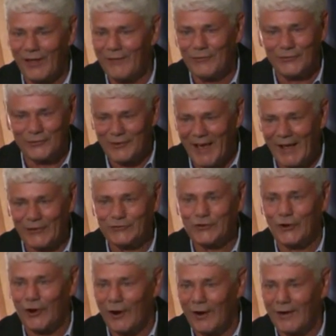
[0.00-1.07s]
loves
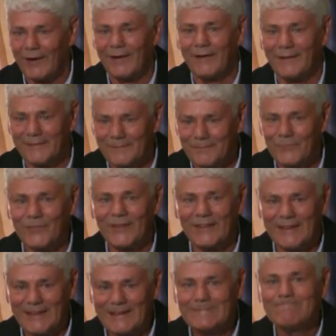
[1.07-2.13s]
NASCAR, and
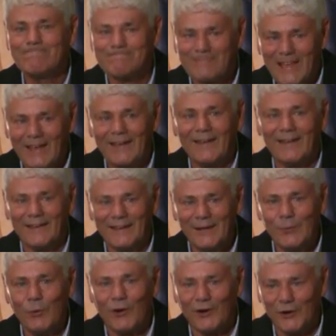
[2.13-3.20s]

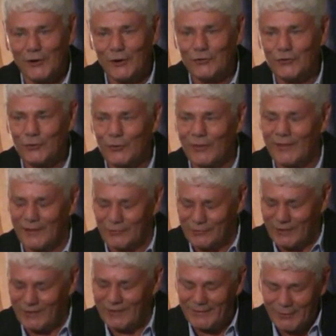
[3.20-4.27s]
he wanted to do
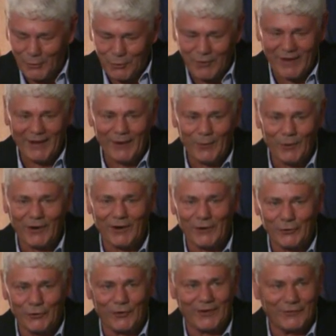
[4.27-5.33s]
this. I said, okay, we're
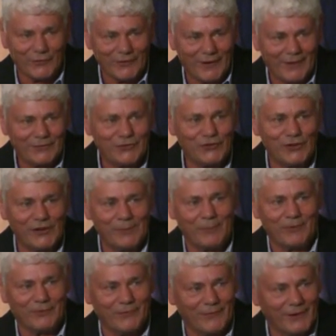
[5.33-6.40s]
going to do it. It's not
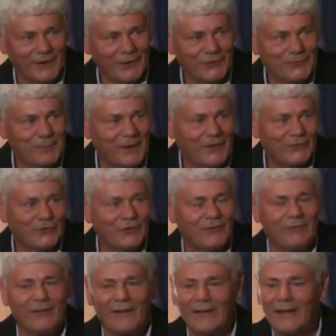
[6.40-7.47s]
cheap, it's very
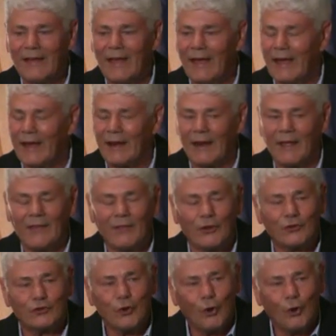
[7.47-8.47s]
expensive, and the